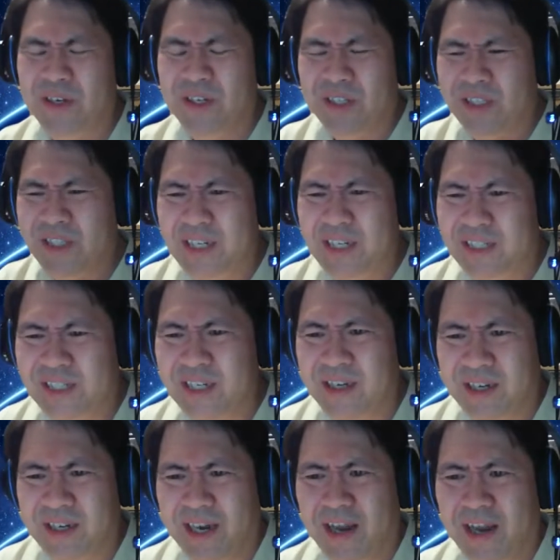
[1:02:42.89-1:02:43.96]
You just need
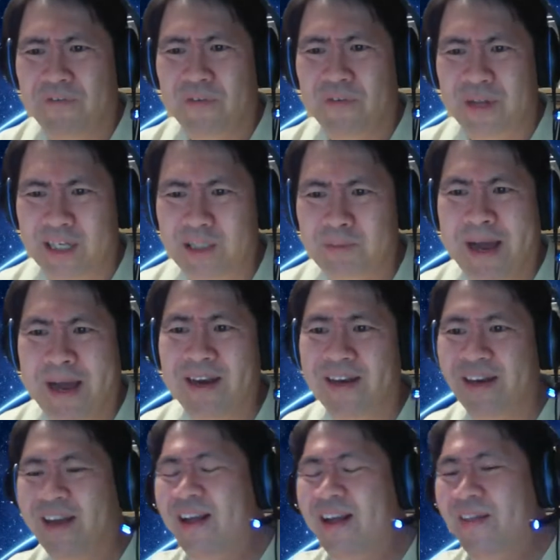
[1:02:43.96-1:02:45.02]
the lung fully
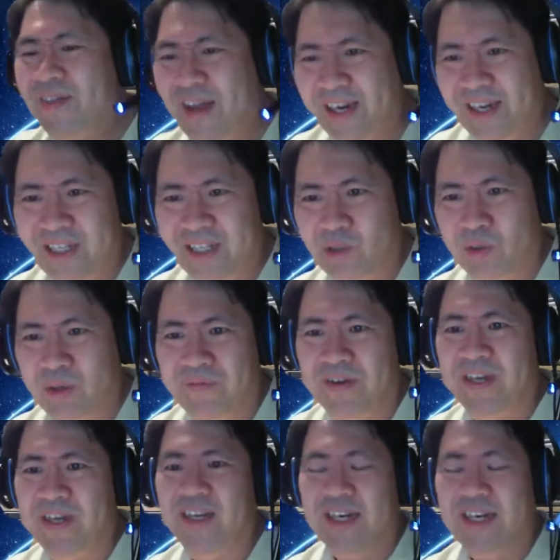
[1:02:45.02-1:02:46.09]
expanded. That gets rid of
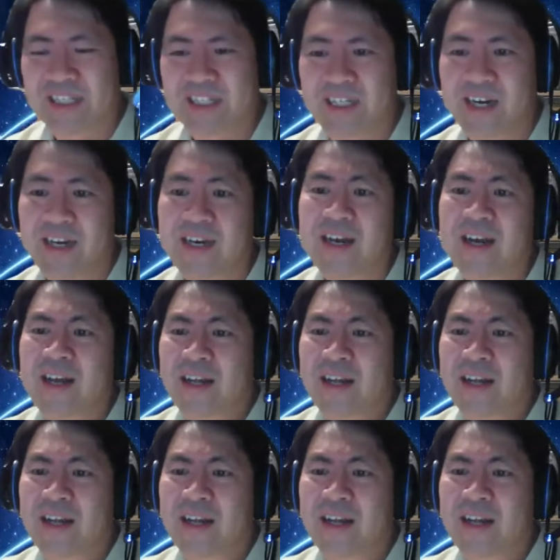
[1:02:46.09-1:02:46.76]
it, and it's done.